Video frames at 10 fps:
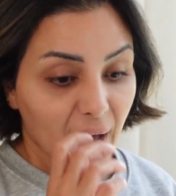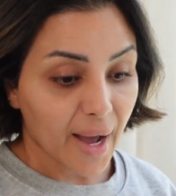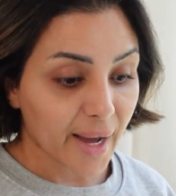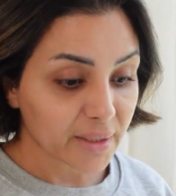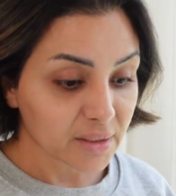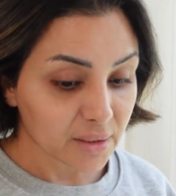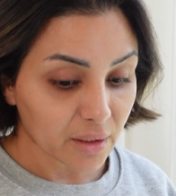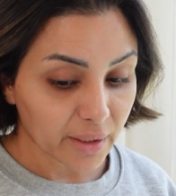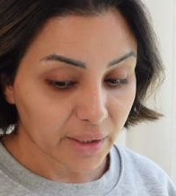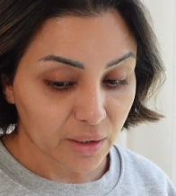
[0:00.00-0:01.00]
And
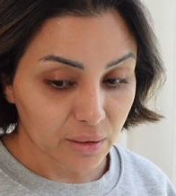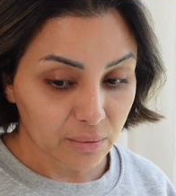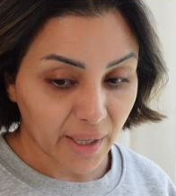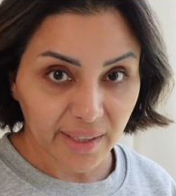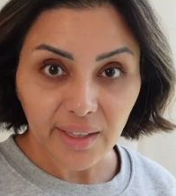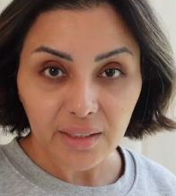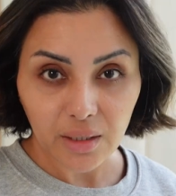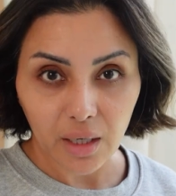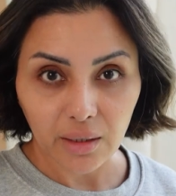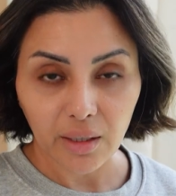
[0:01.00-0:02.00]
I had that
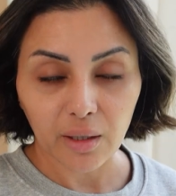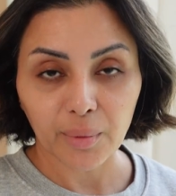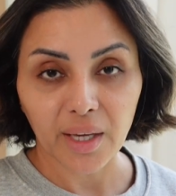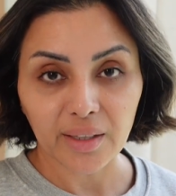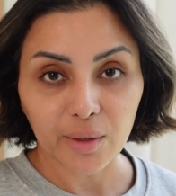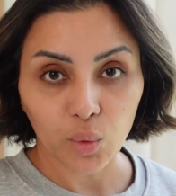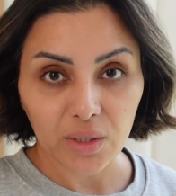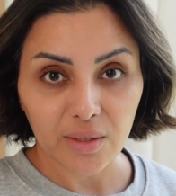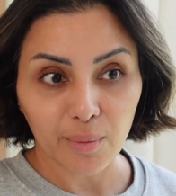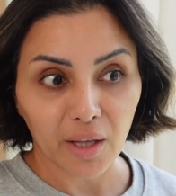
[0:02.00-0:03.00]
done, and I'm getting that
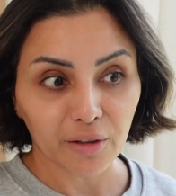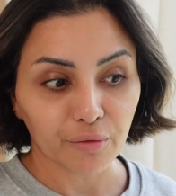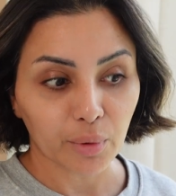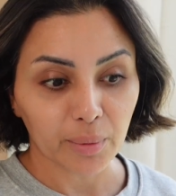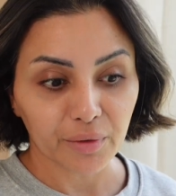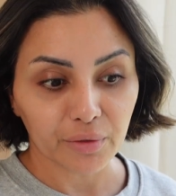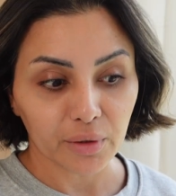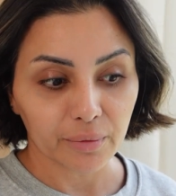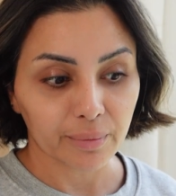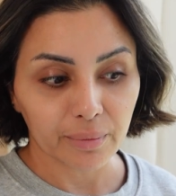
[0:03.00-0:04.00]
once a month, probably
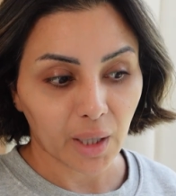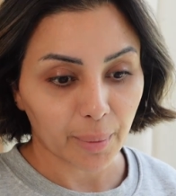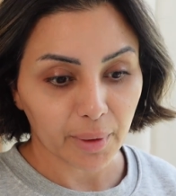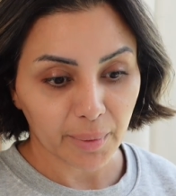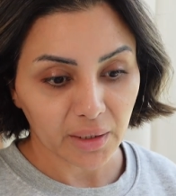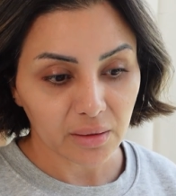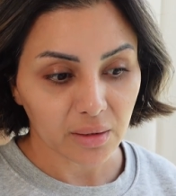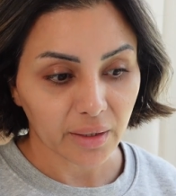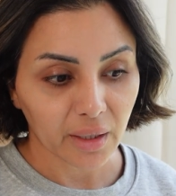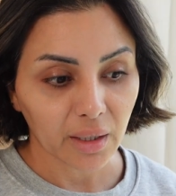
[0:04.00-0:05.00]
for a couple of months,
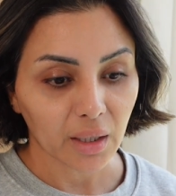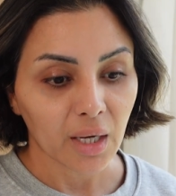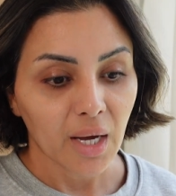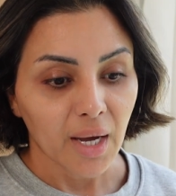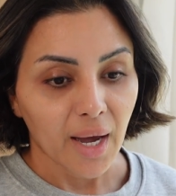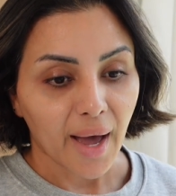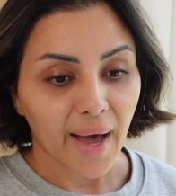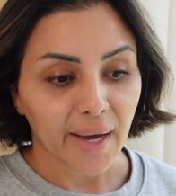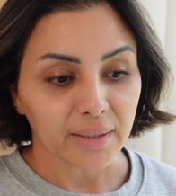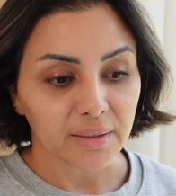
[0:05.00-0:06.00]
I think.
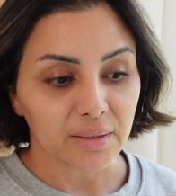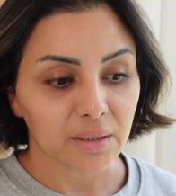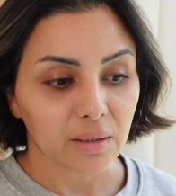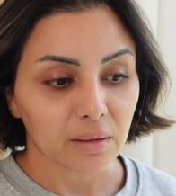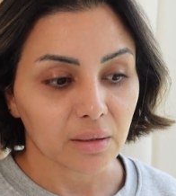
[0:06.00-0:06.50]
And